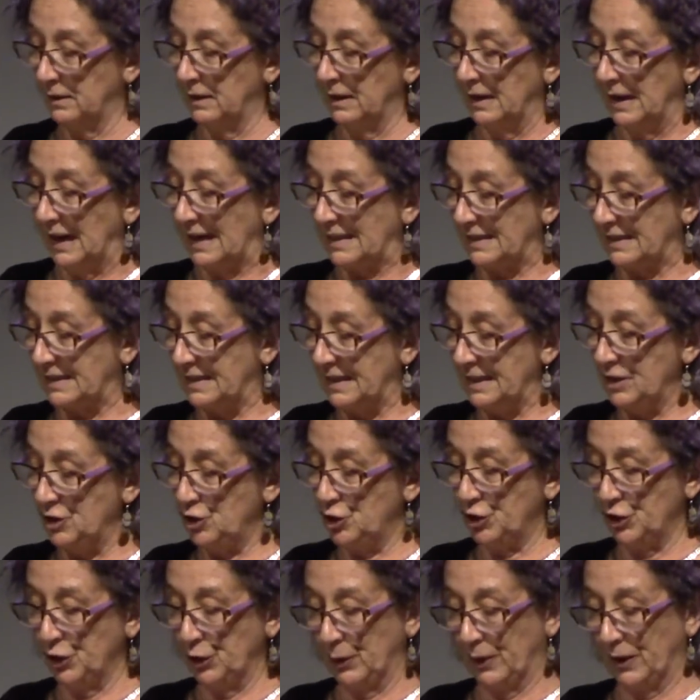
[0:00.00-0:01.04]
has seen
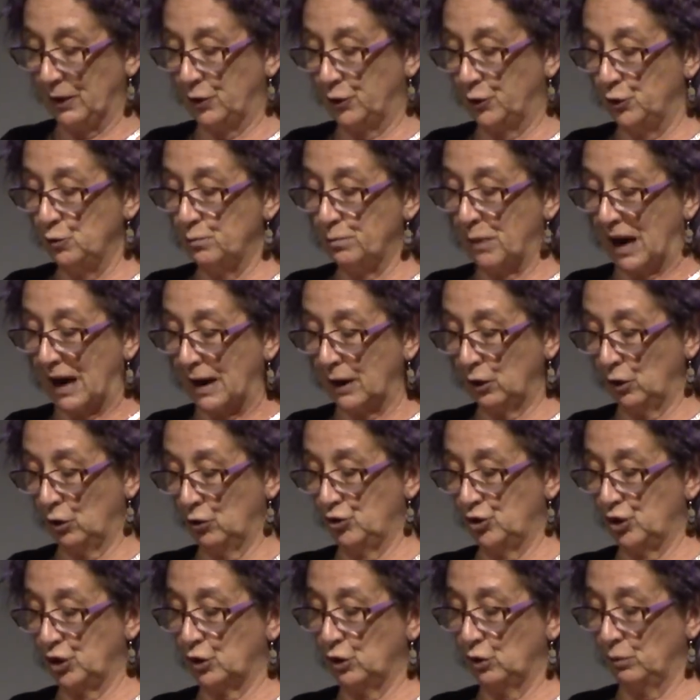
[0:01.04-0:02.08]
to it through
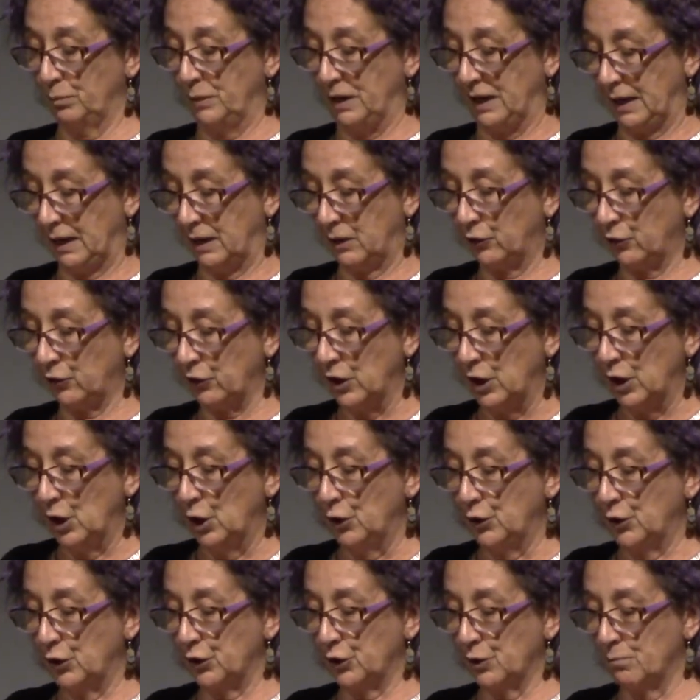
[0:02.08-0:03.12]
biological means
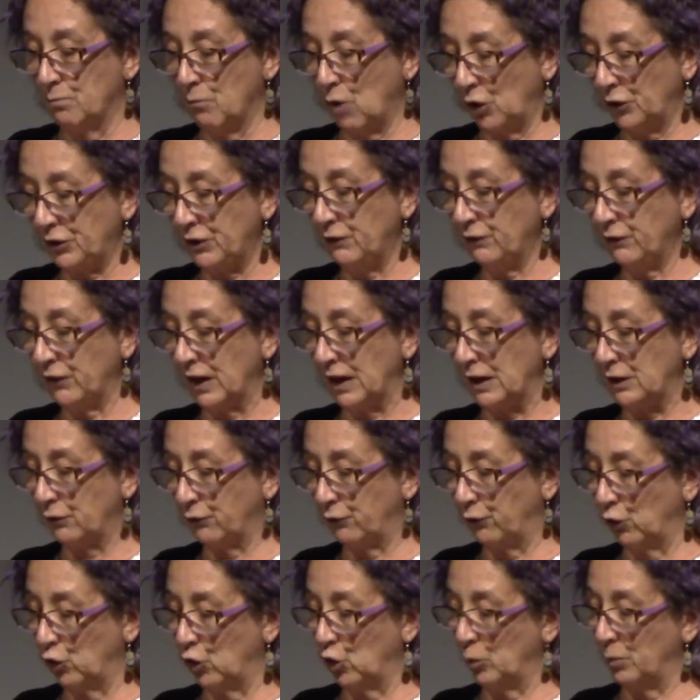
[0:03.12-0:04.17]
that the modified
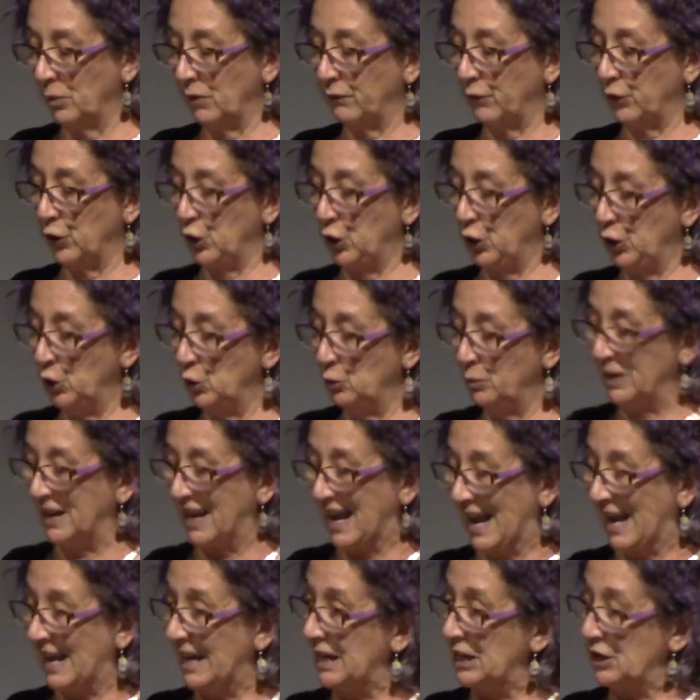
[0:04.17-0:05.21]
form of the human
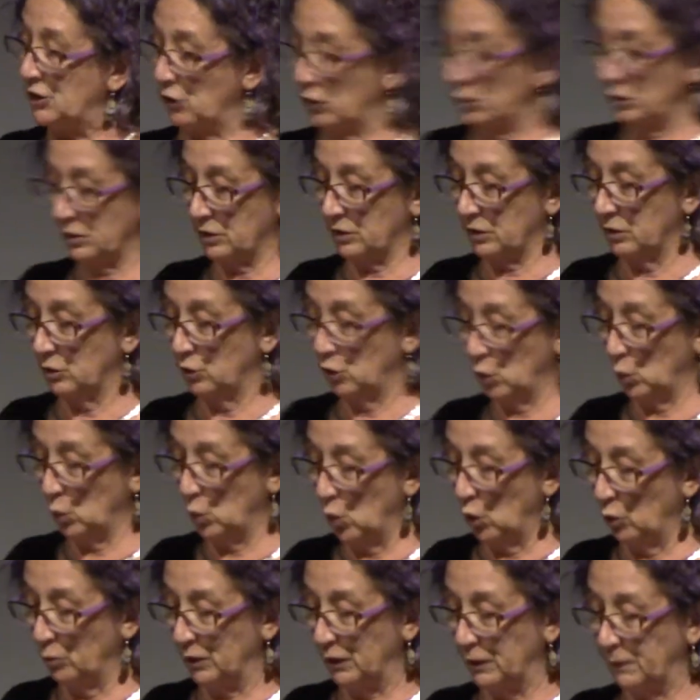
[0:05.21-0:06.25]
eidos, the
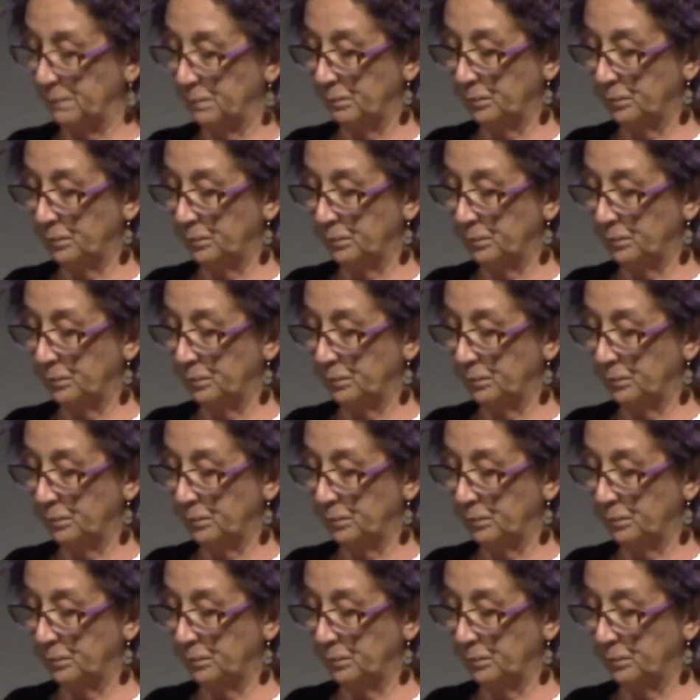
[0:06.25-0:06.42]
woman,